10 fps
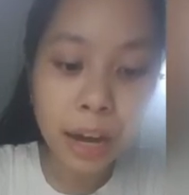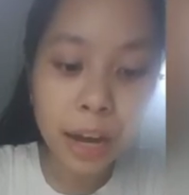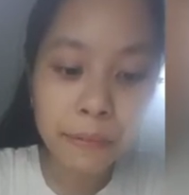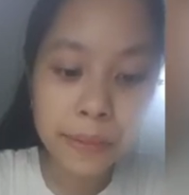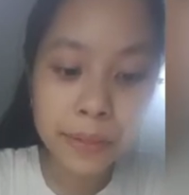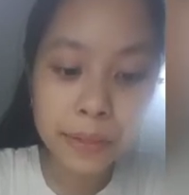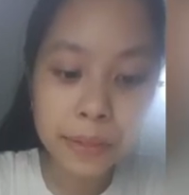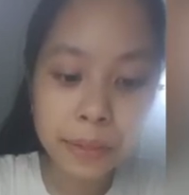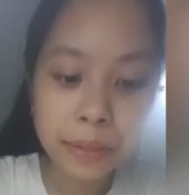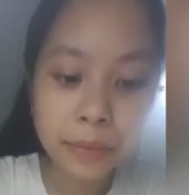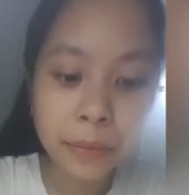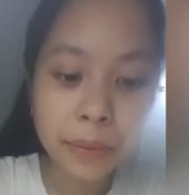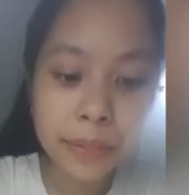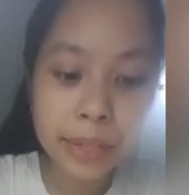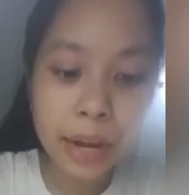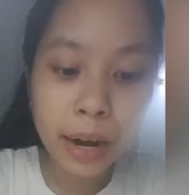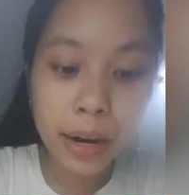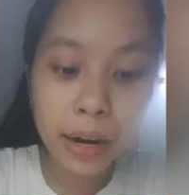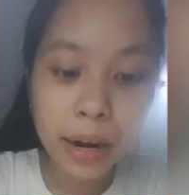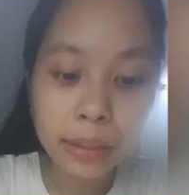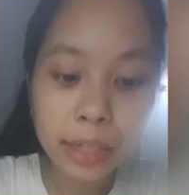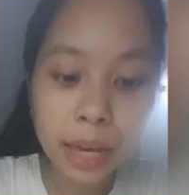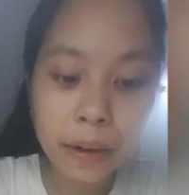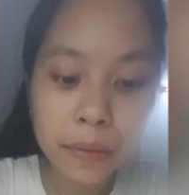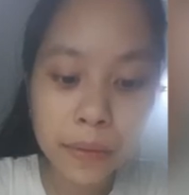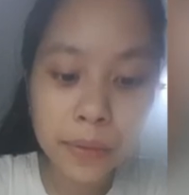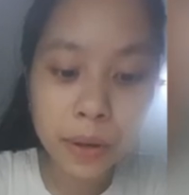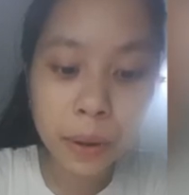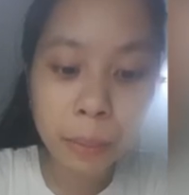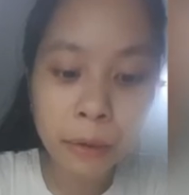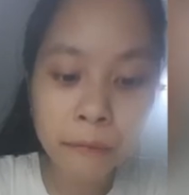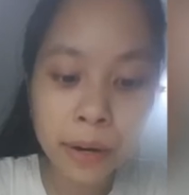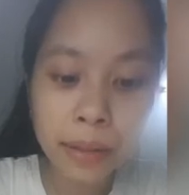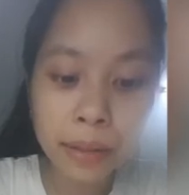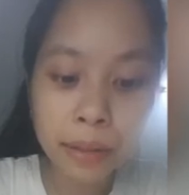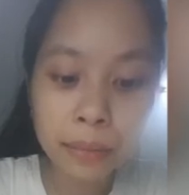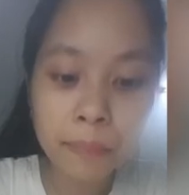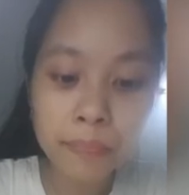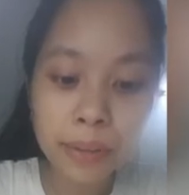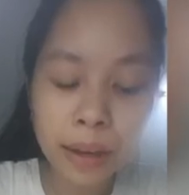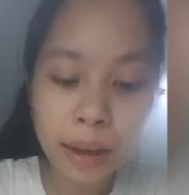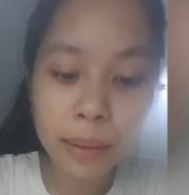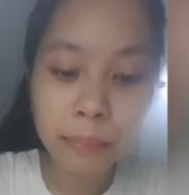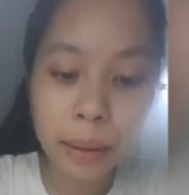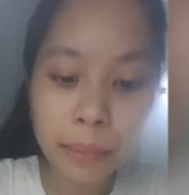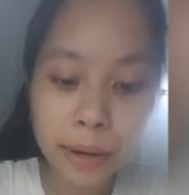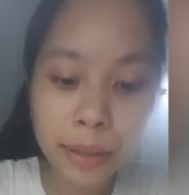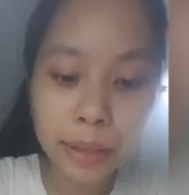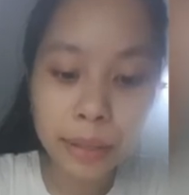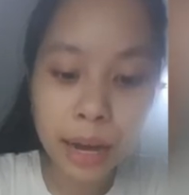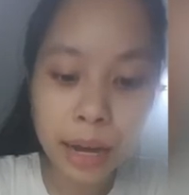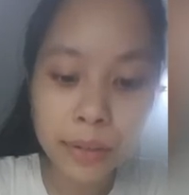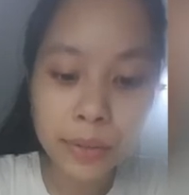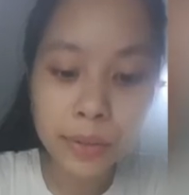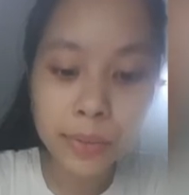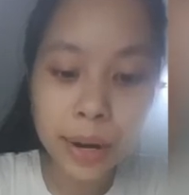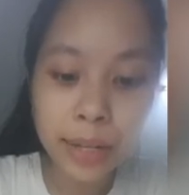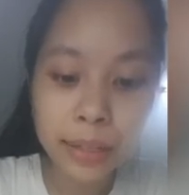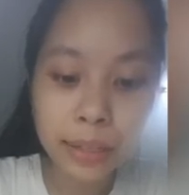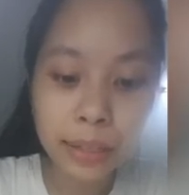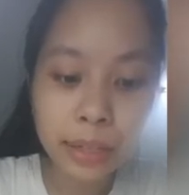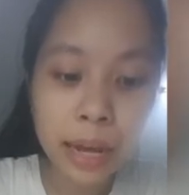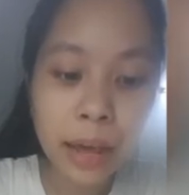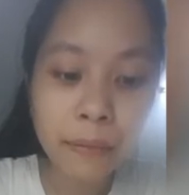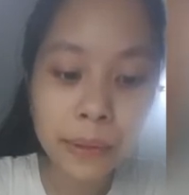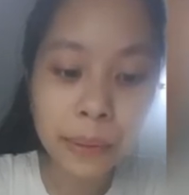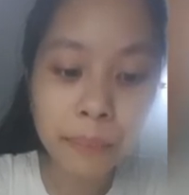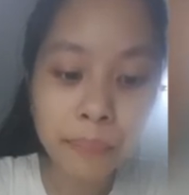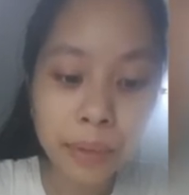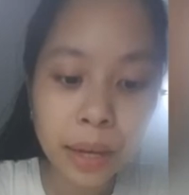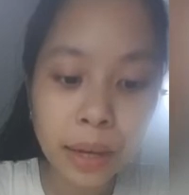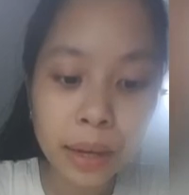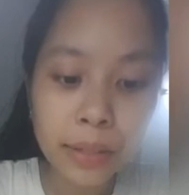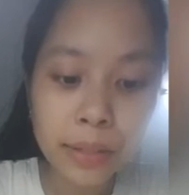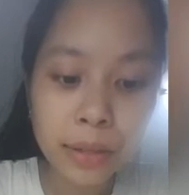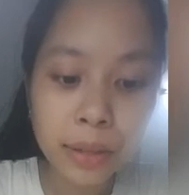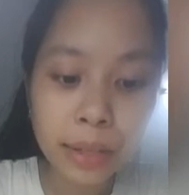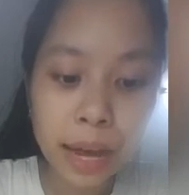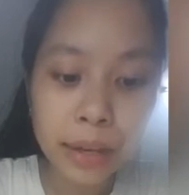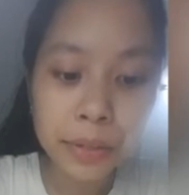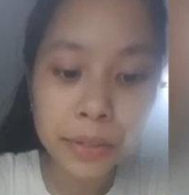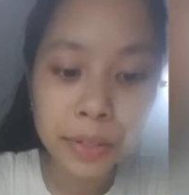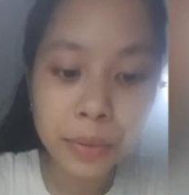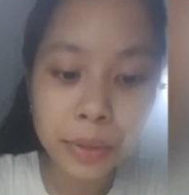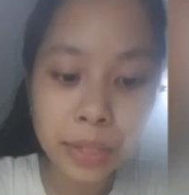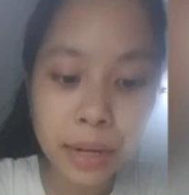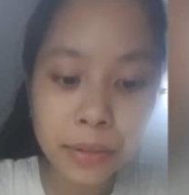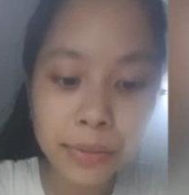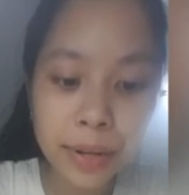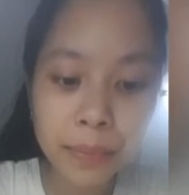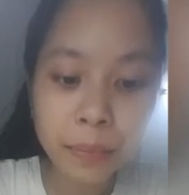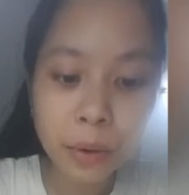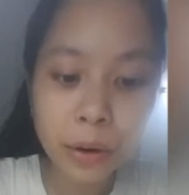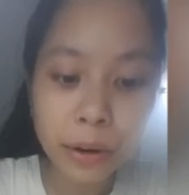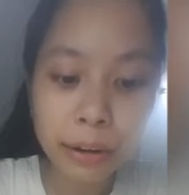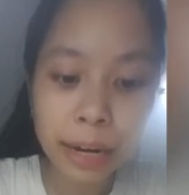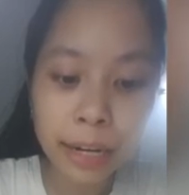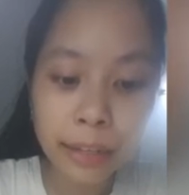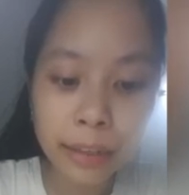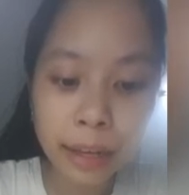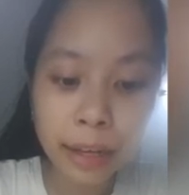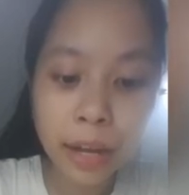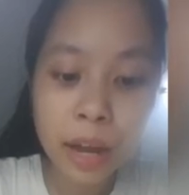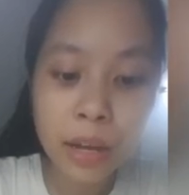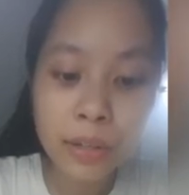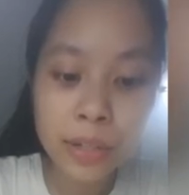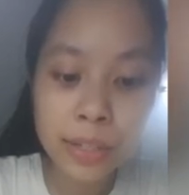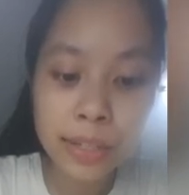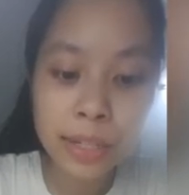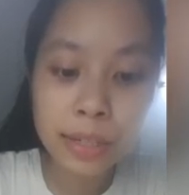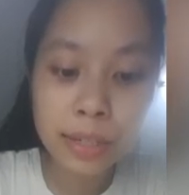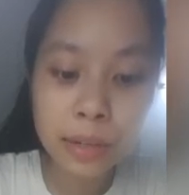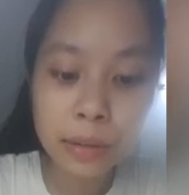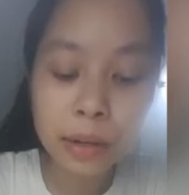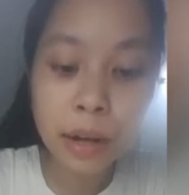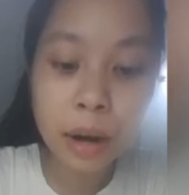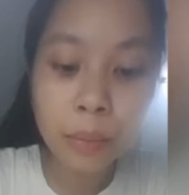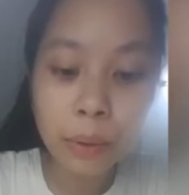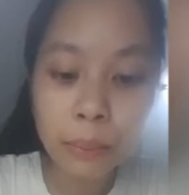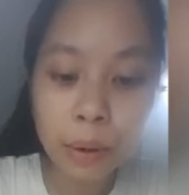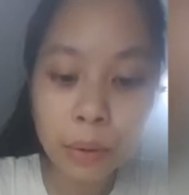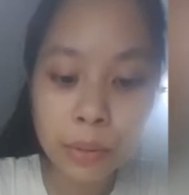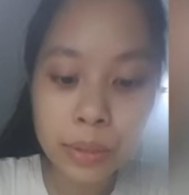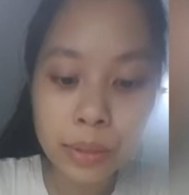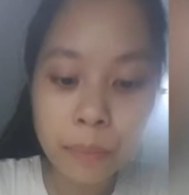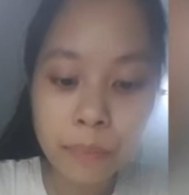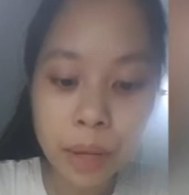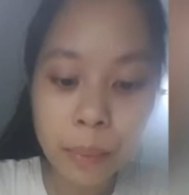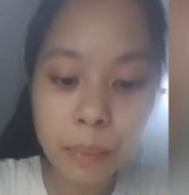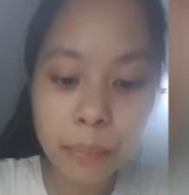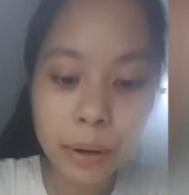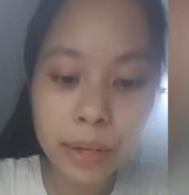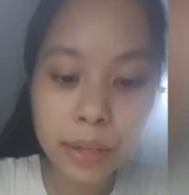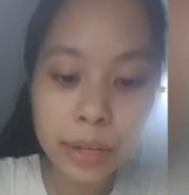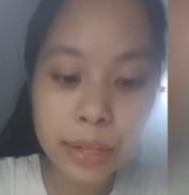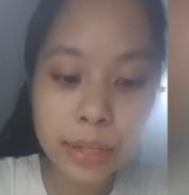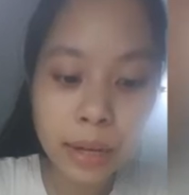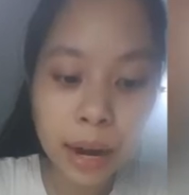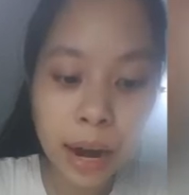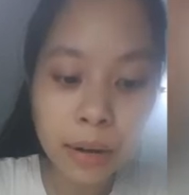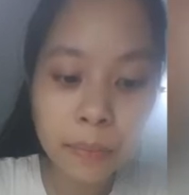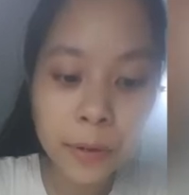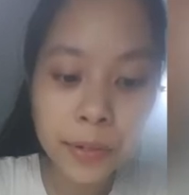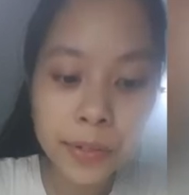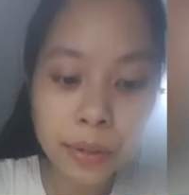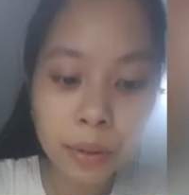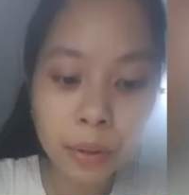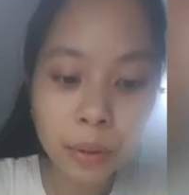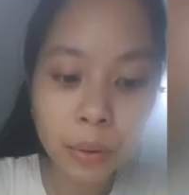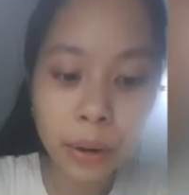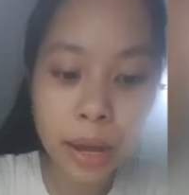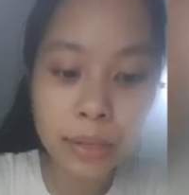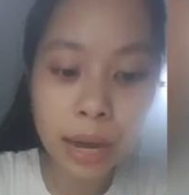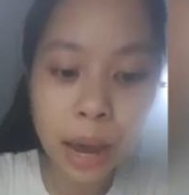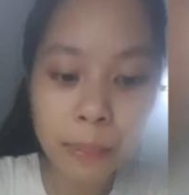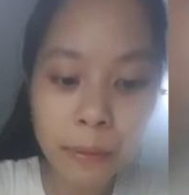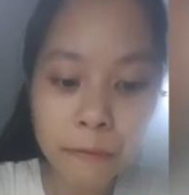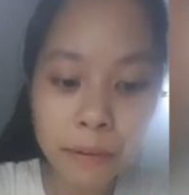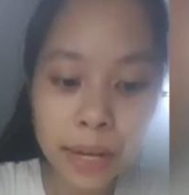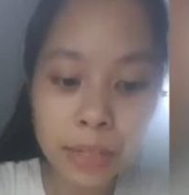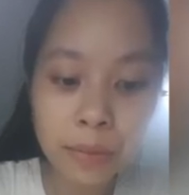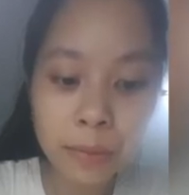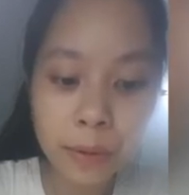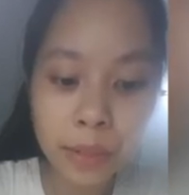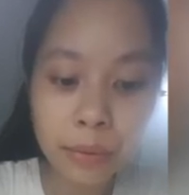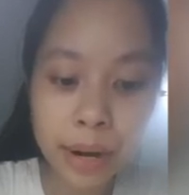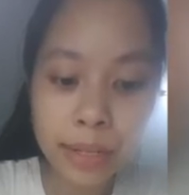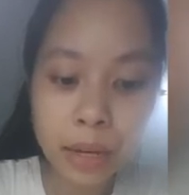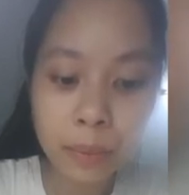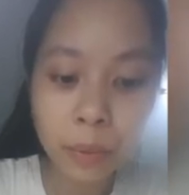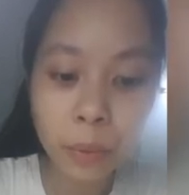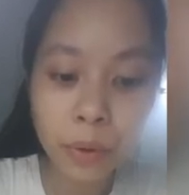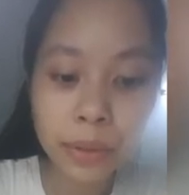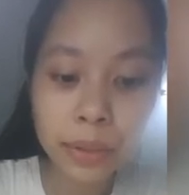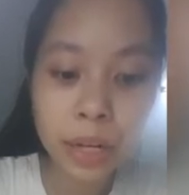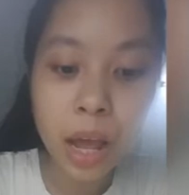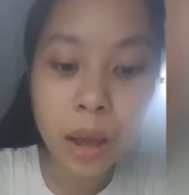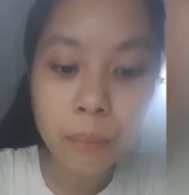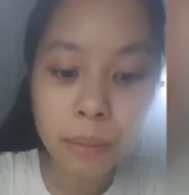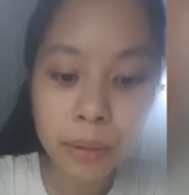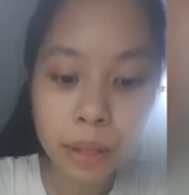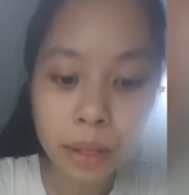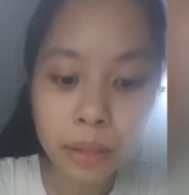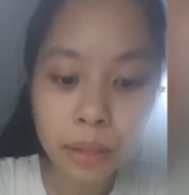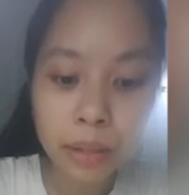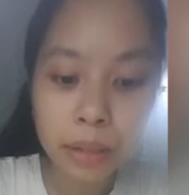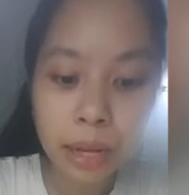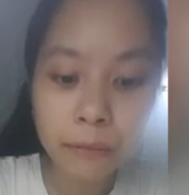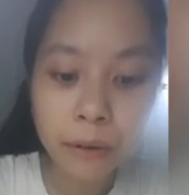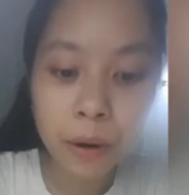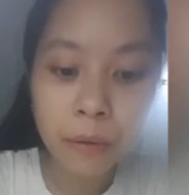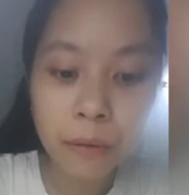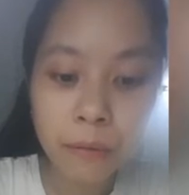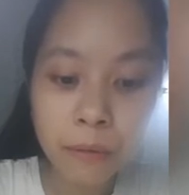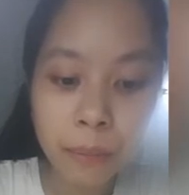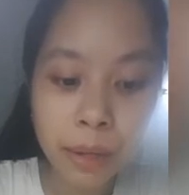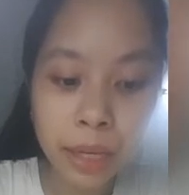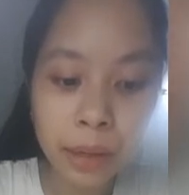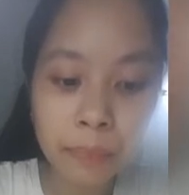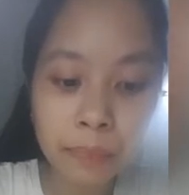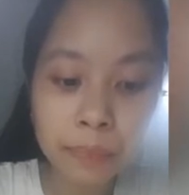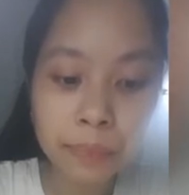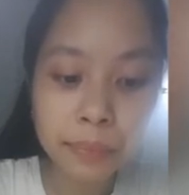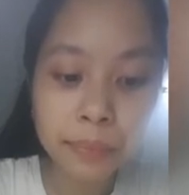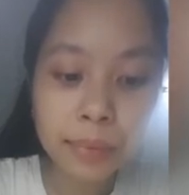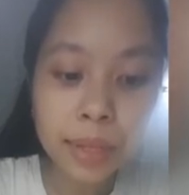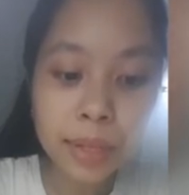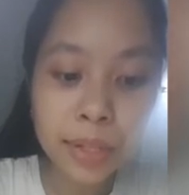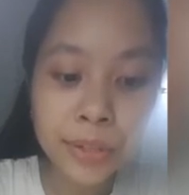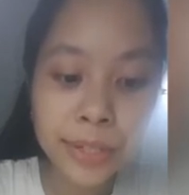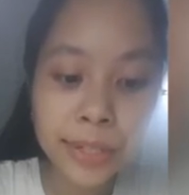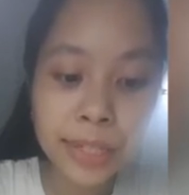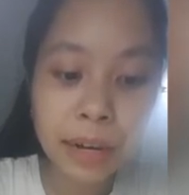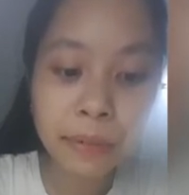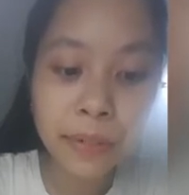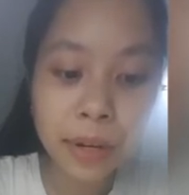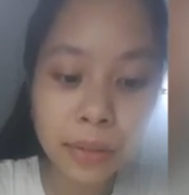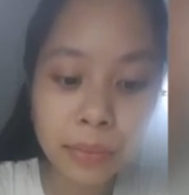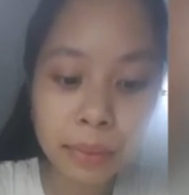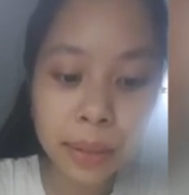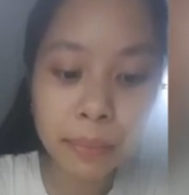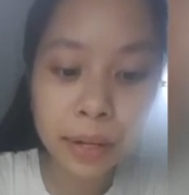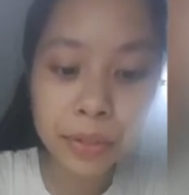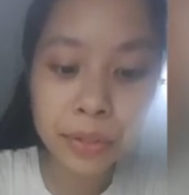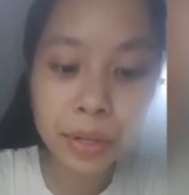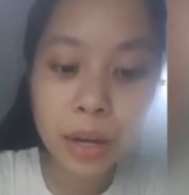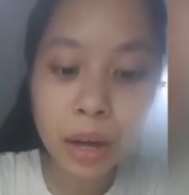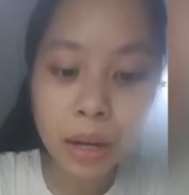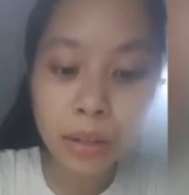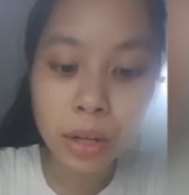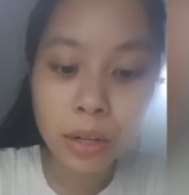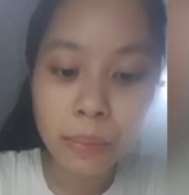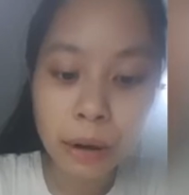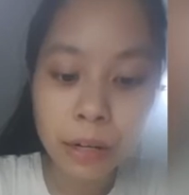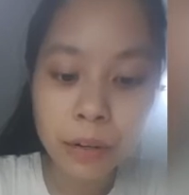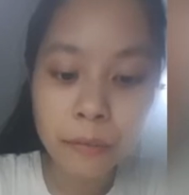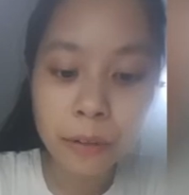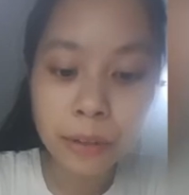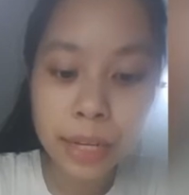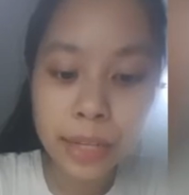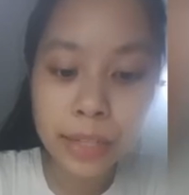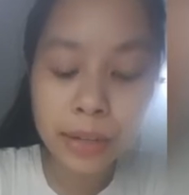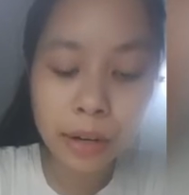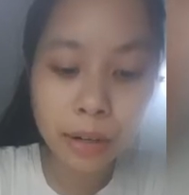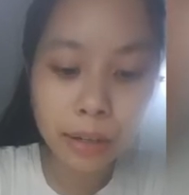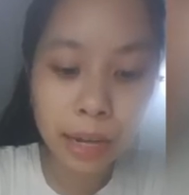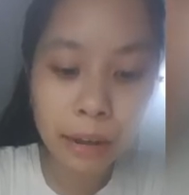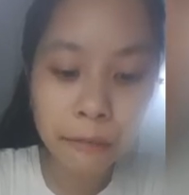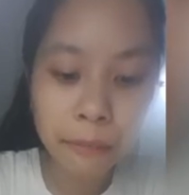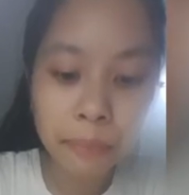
After the divorce, I hardly ever saw my father, and my mother acted stranger than ever. It's not that she was unstable or anything, just distant, remote. My mother is the kind of person who has a happy face for the rest of the world, but not a lot left over for me. She's never talked to me much, not about her feelings, her life.